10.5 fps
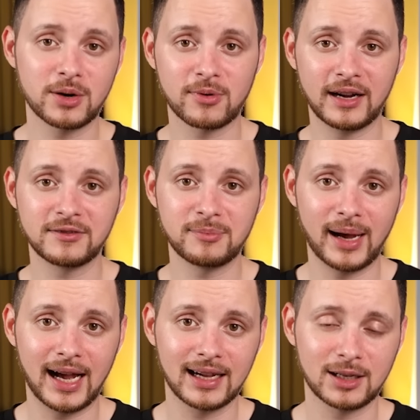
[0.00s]
we arrived
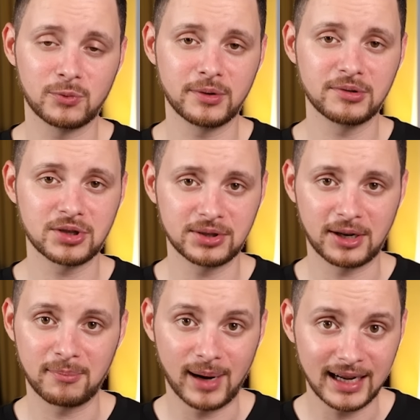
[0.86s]
back and we returned
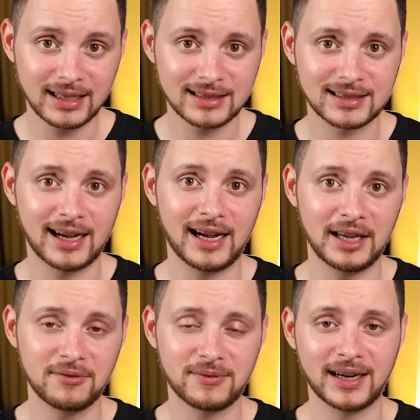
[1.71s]
our bikes,
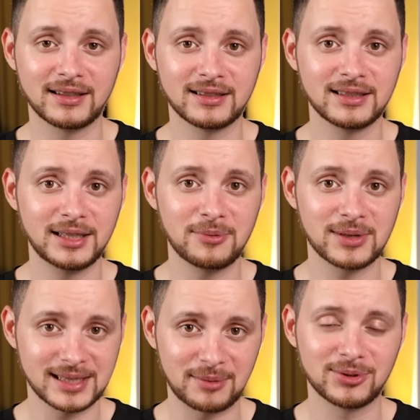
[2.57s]
I finally
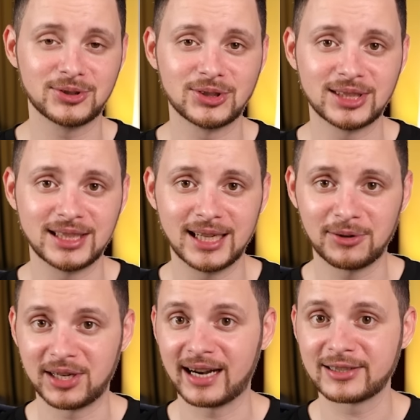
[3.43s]
was able to see
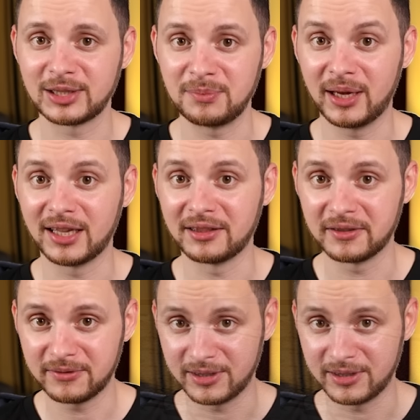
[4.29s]
how they're actually making the